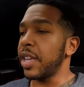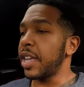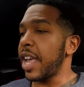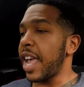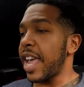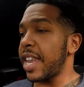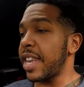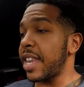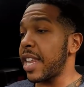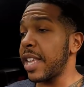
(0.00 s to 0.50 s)

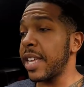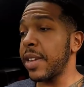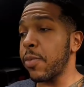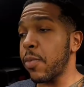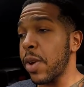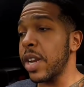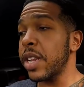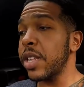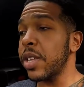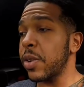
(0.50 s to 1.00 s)
and that
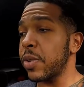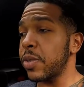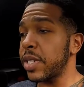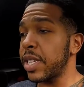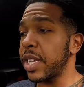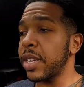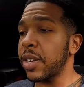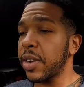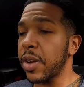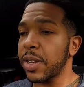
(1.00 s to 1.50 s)
radio
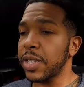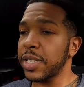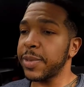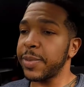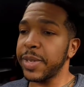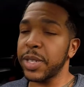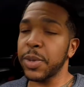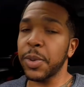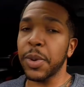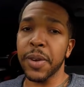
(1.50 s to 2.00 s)
did cost me
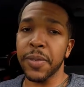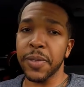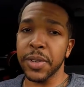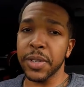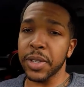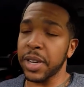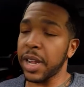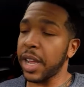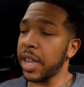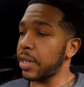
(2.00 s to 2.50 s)

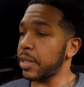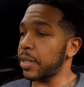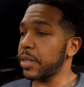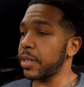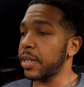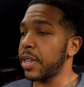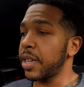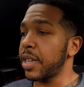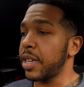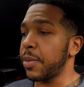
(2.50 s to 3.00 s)
$1,200.
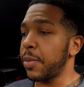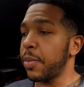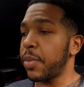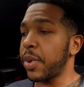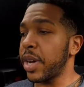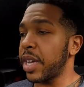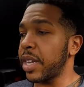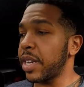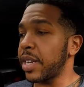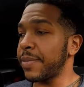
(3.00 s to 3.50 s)

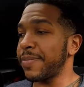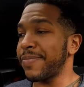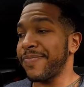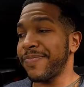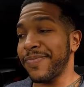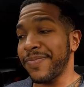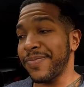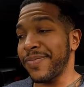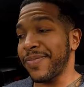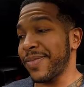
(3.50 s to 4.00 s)
But
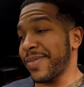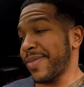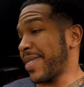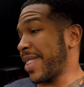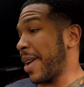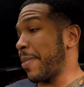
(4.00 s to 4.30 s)
I